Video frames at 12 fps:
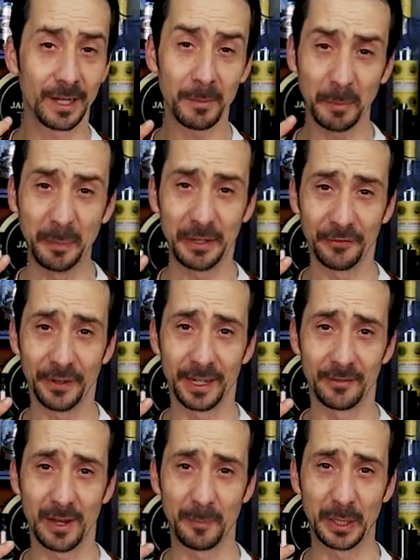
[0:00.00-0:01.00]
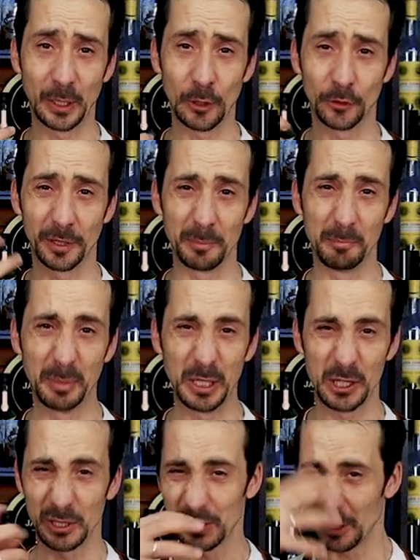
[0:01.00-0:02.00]
I'm a big fan of apricot and
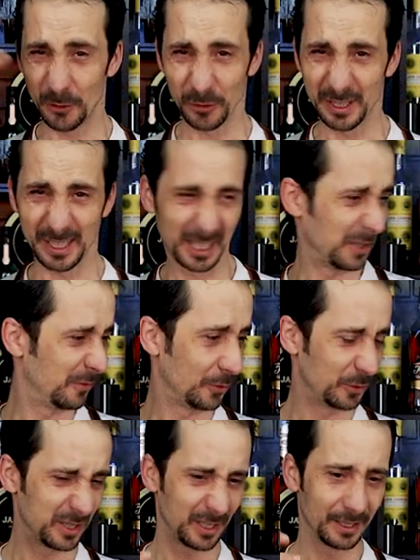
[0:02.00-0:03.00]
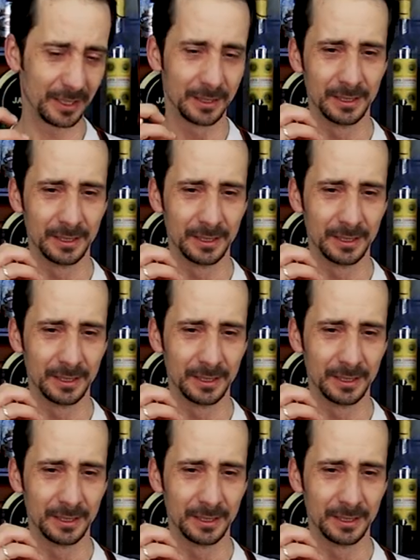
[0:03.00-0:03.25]
peaches and all these kind of fruits, and